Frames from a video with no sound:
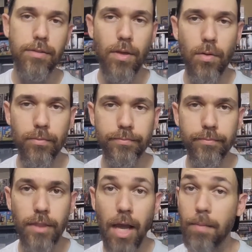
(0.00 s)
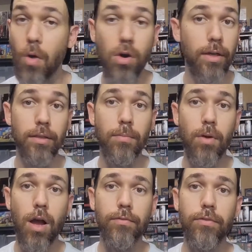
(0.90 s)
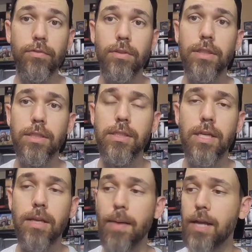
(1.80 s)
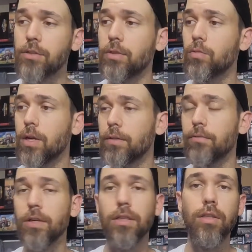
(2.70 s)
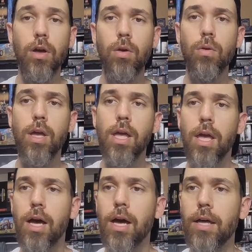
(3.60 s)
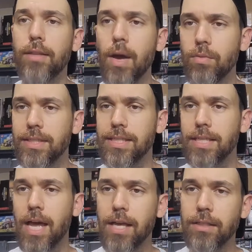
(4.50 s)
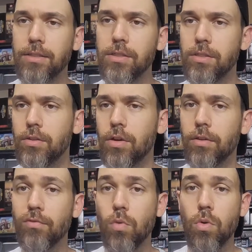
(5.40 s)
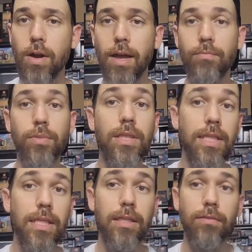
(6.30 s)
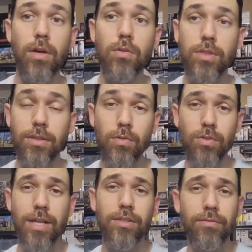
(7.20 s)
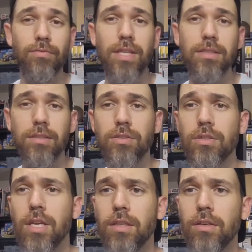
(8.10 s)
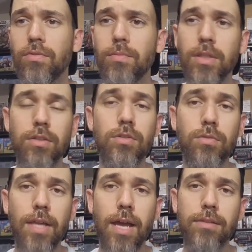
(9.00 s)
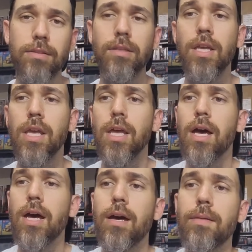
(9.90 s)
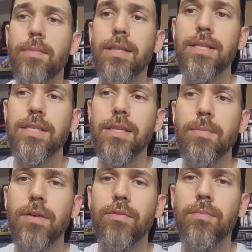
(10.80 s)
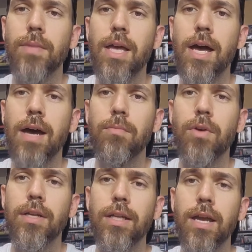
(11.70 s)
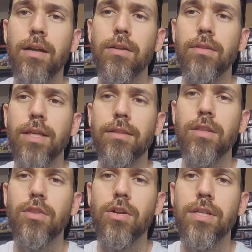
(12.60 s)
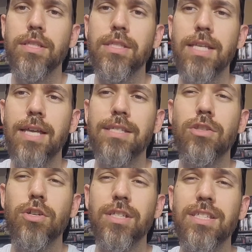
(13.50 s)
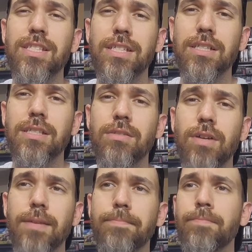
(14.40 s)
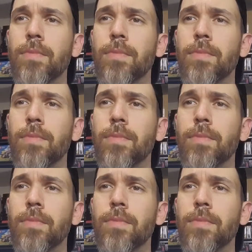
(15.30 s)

So I'm already in the profit for these, and I'm actually running very low uh, that was a size 34. I have plenty of those, and those are actually vintage. They're from the year 2000. Um, and then some of them I'm running out on like the 30 size 36, right?